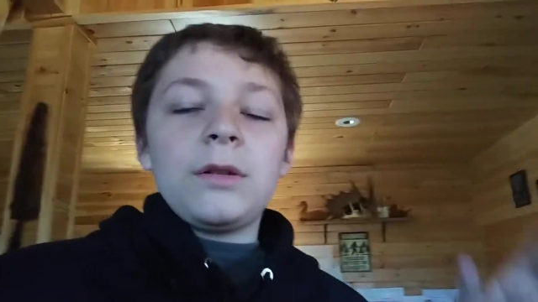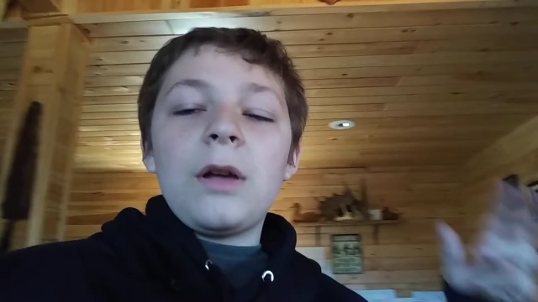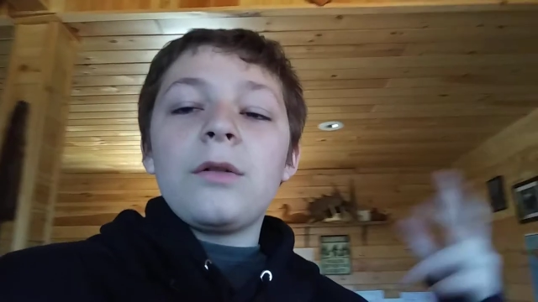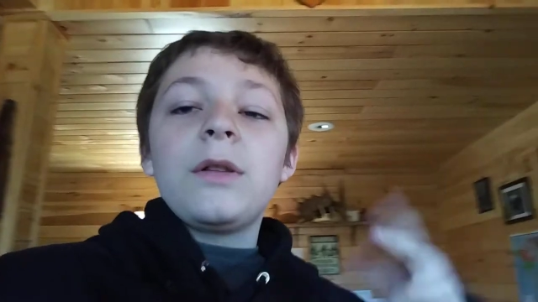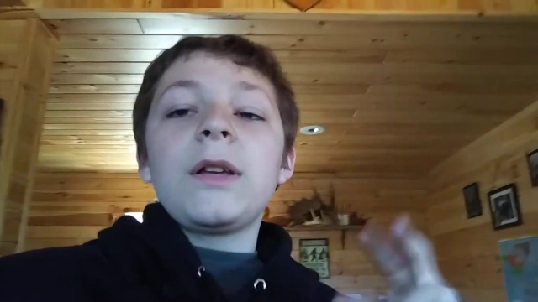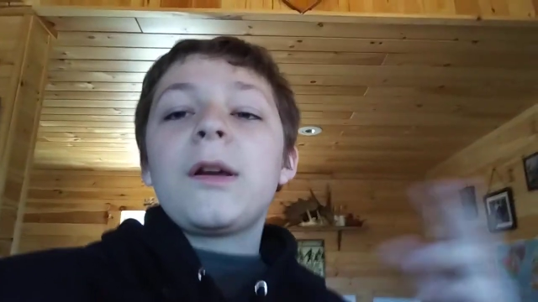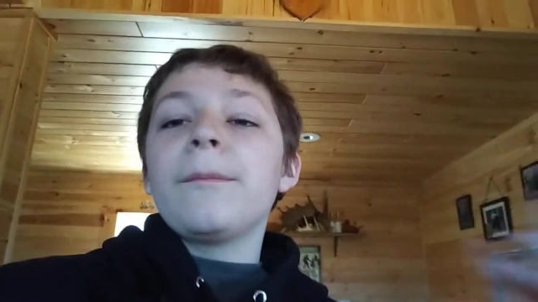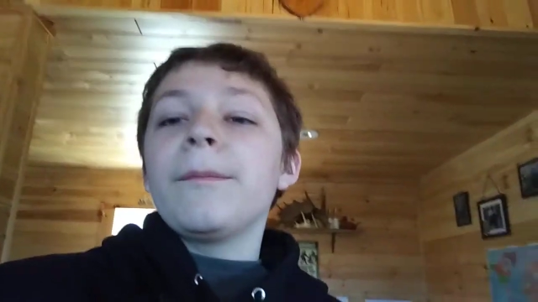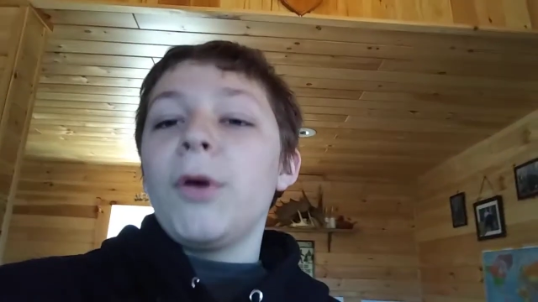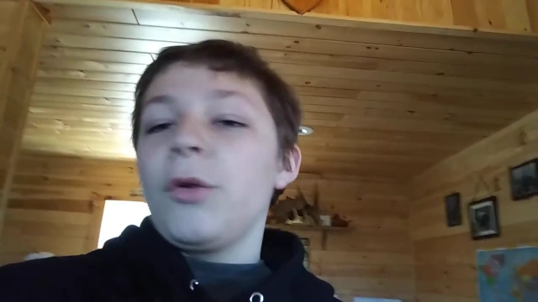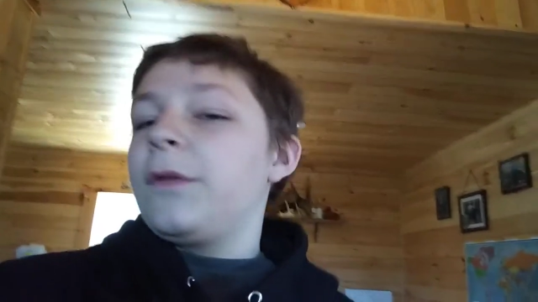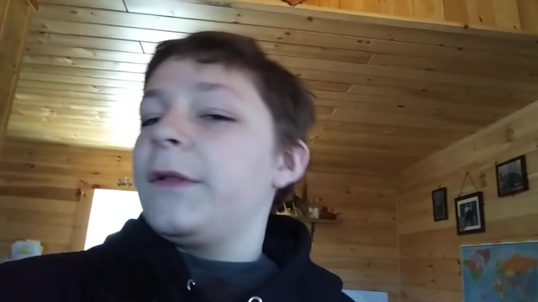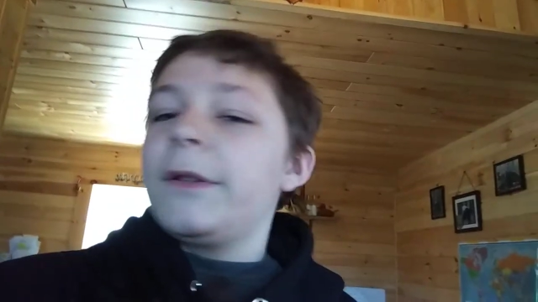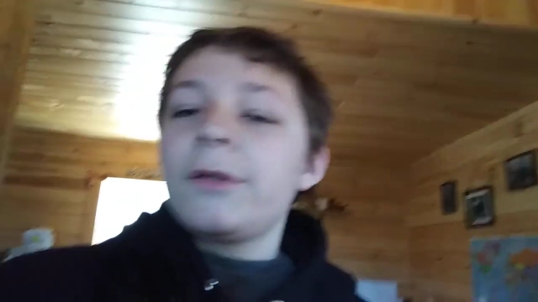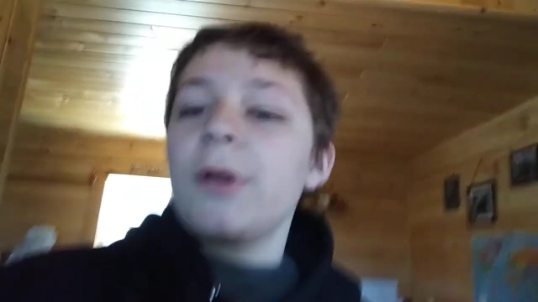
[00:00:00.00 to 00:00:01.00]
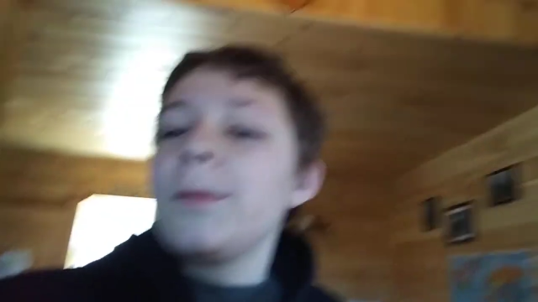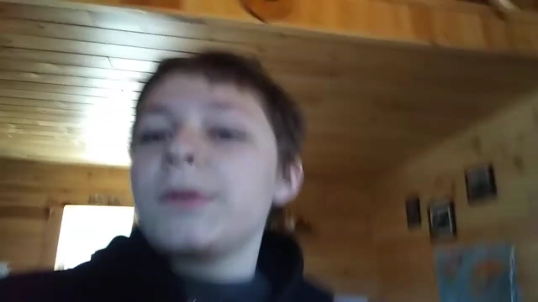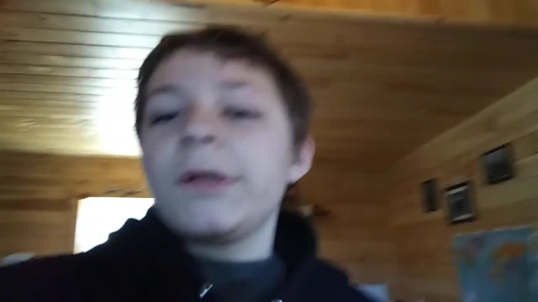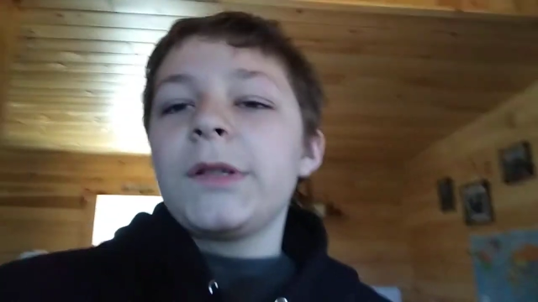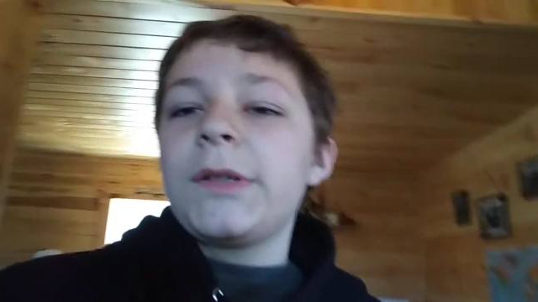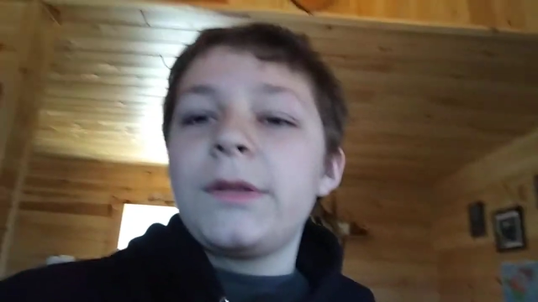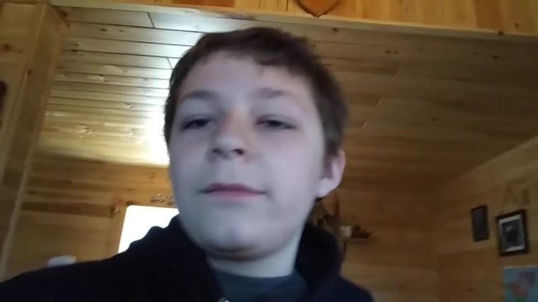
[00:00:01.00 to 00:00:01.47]
I'll link them both in the
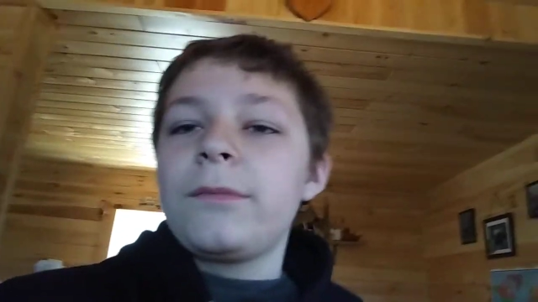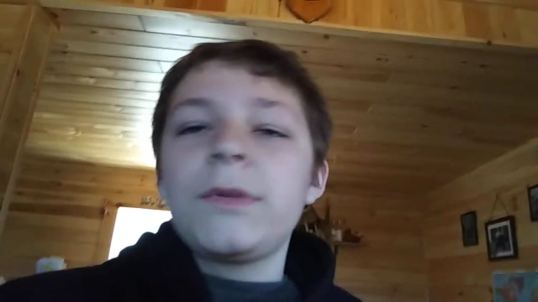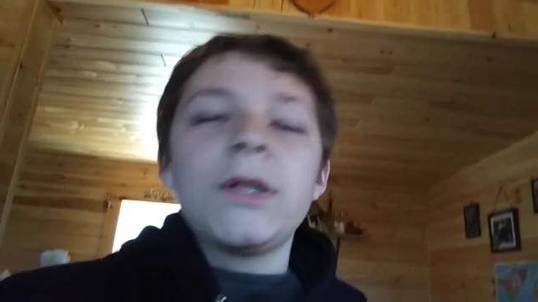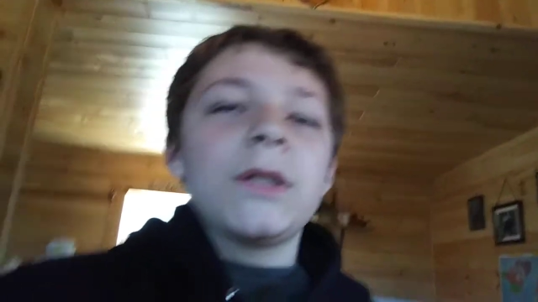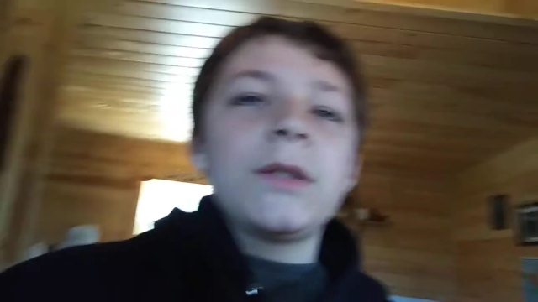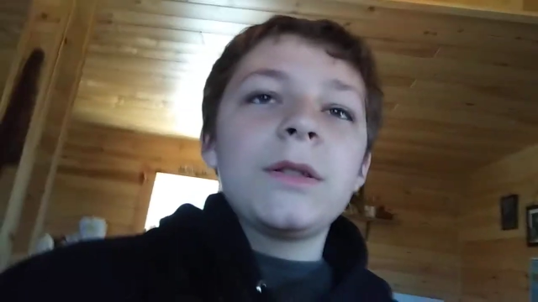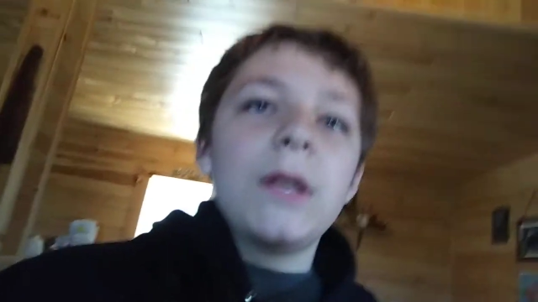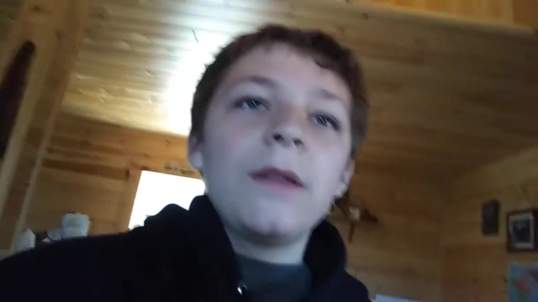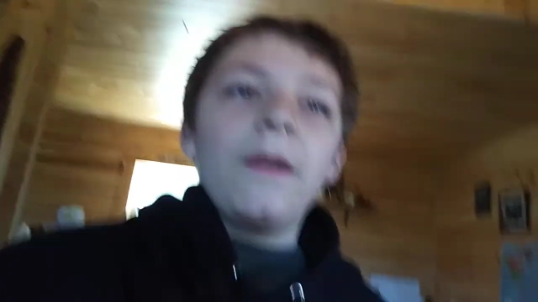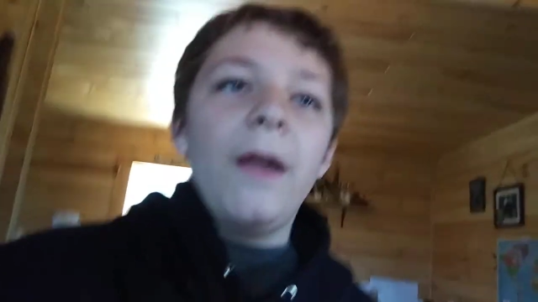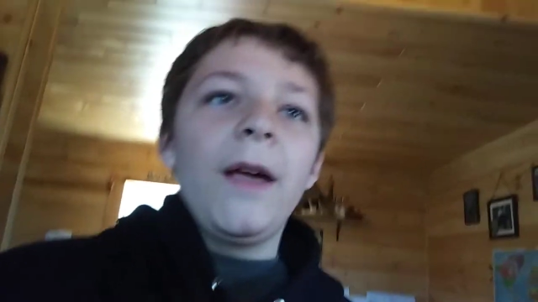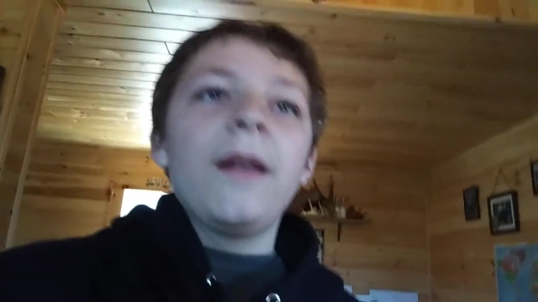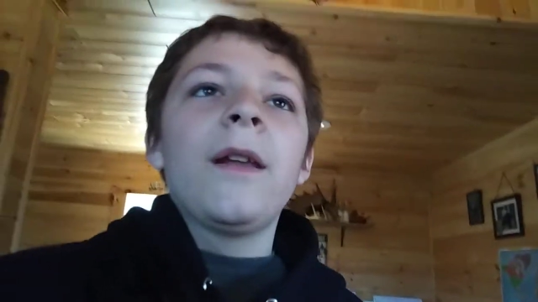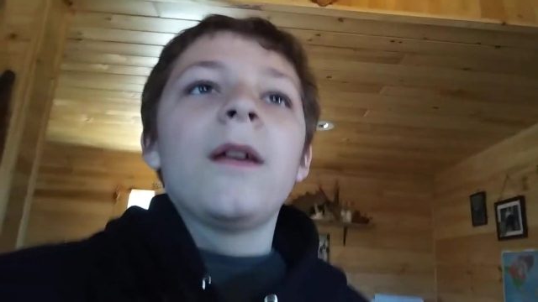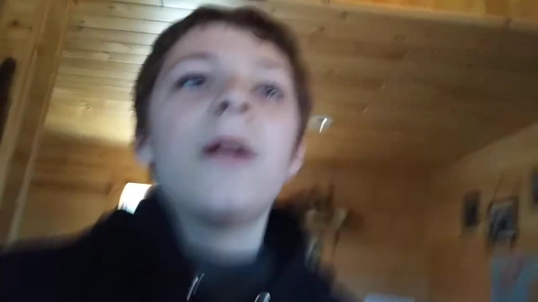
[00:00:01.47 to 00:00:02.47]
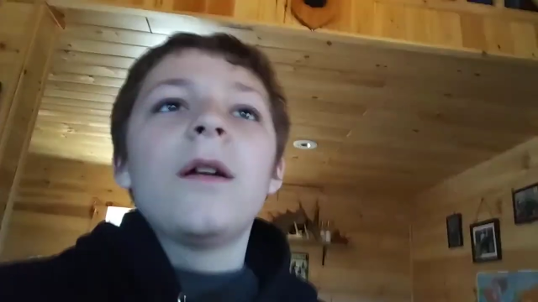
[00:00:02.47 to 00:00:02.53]
description to say that.